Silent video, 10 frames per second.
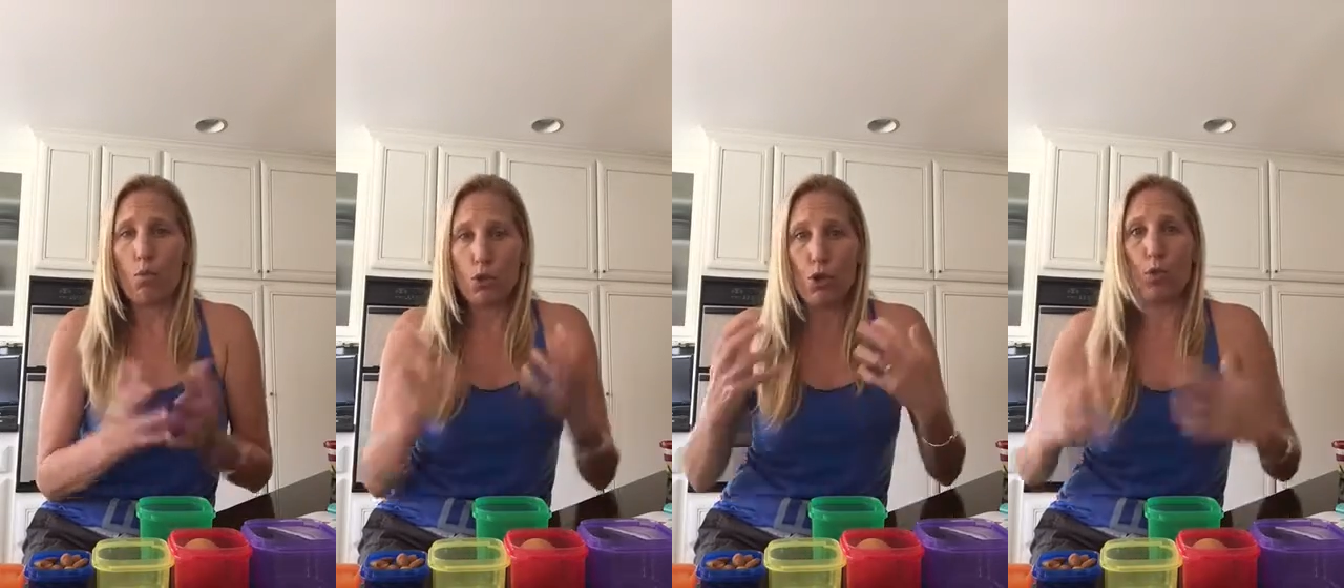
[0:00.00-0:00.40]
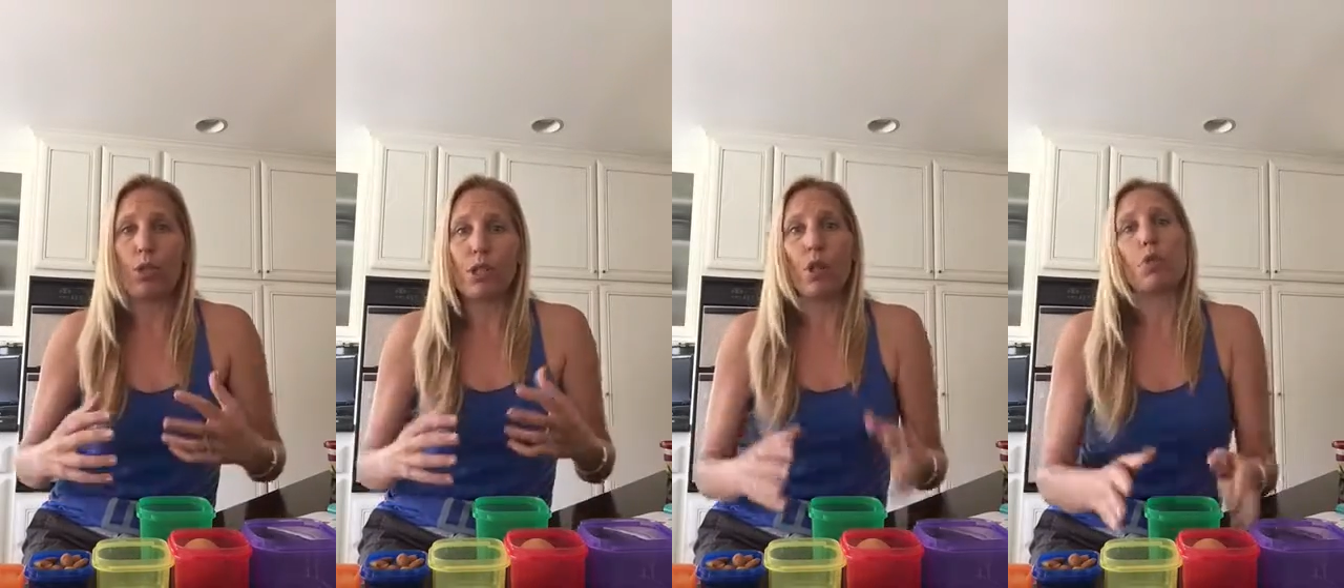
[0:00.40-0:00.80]
your
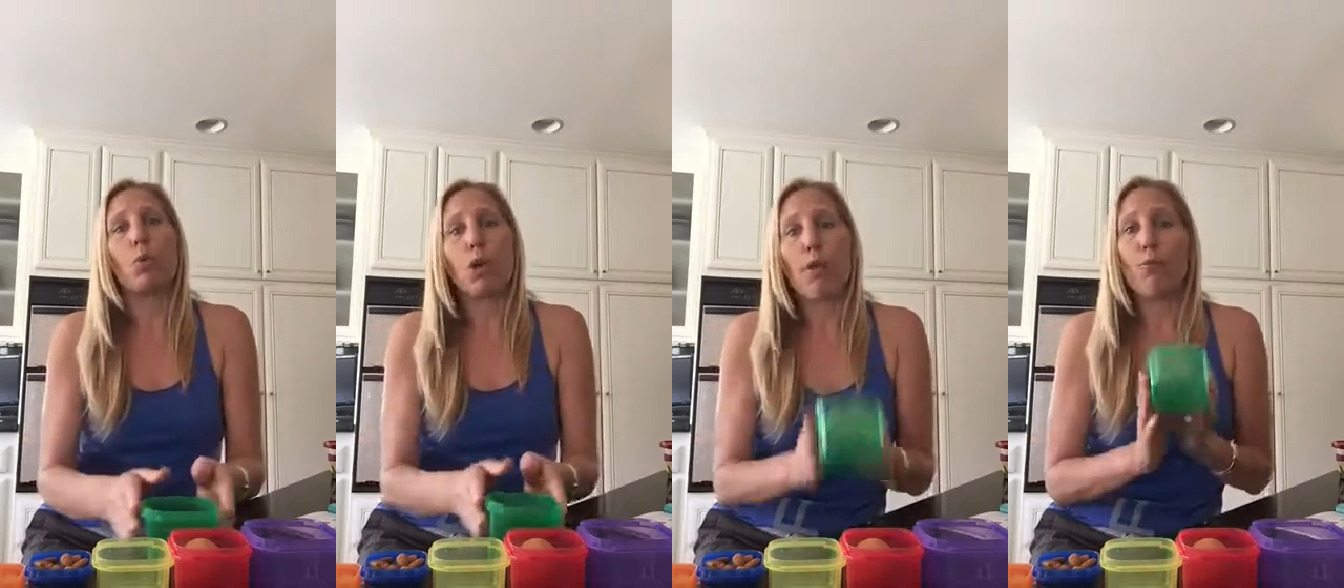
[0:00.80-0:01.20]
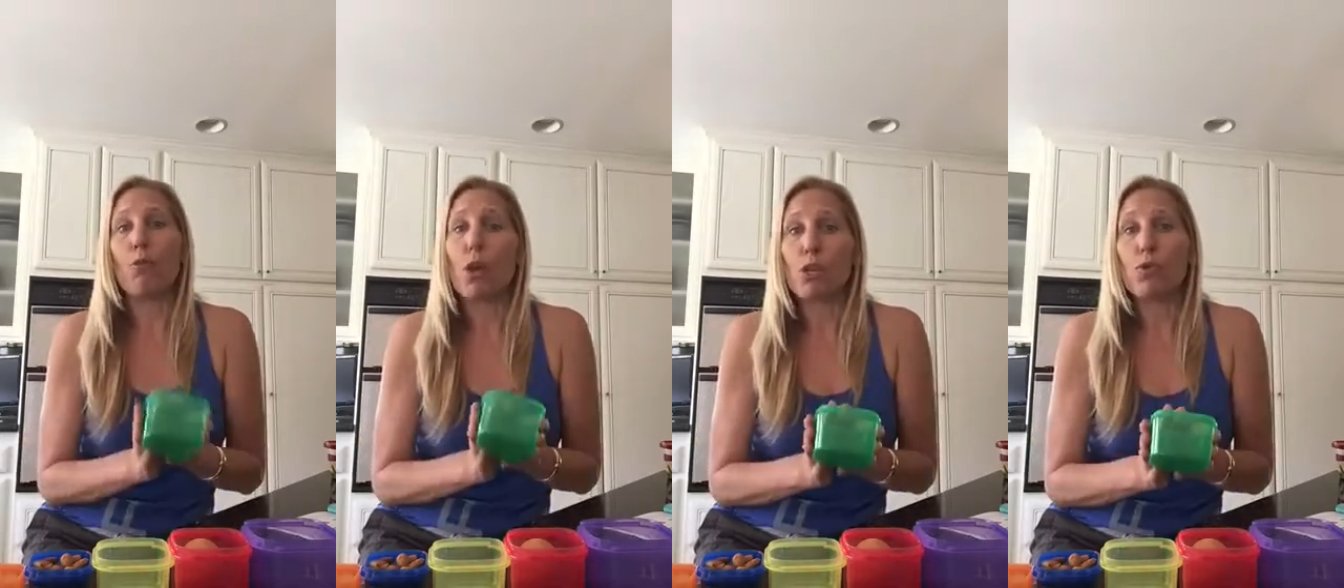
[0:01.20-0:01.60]
results will come
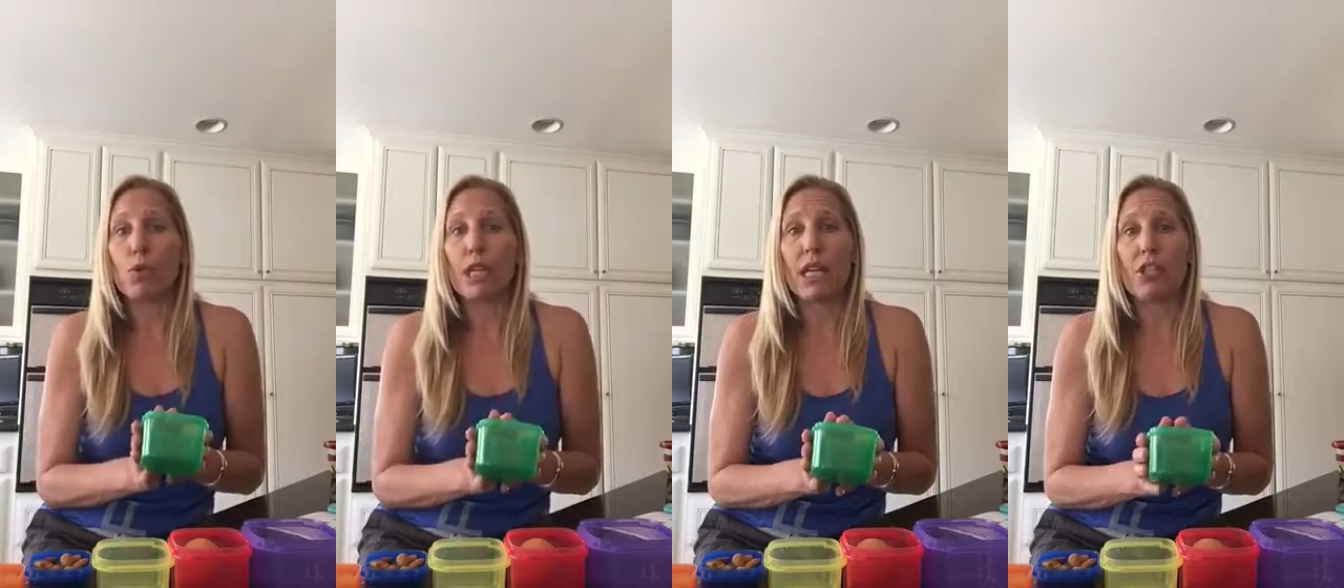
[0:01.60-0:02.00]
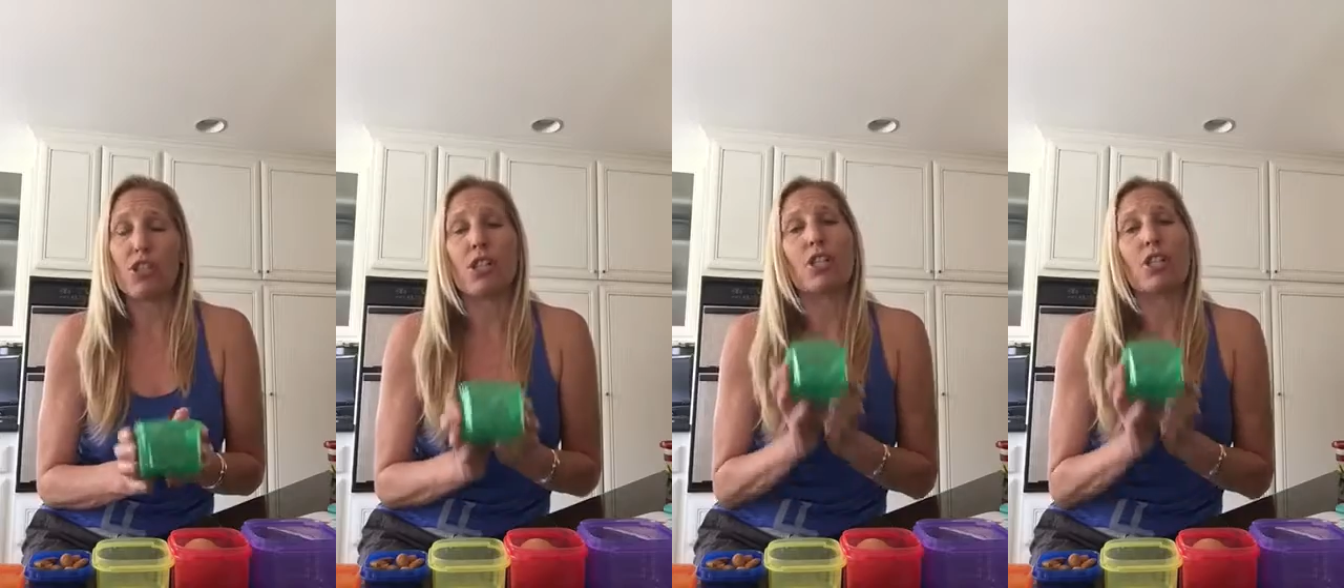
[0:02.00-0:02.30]
from what you do in the kitchen.